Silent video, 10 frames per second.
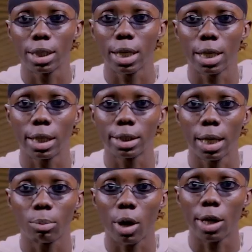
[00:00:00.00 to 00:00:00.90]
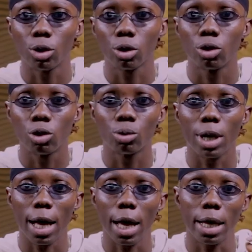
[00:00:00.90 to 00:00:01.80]
as at that time, but I just knew
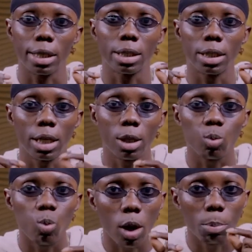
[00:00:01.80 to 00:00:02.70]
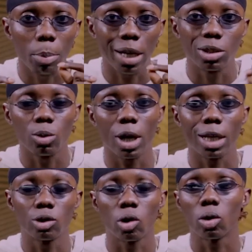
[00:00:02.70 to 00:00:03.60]
that I needed one
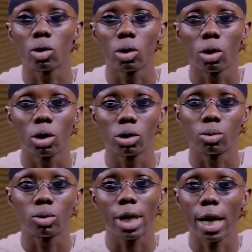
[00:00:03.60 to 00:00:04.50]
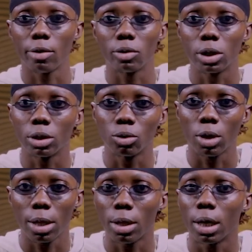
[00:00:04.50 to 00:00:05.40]
particular song to tie everything
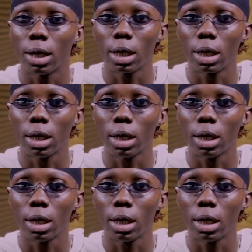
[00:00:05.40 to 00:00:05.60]
together.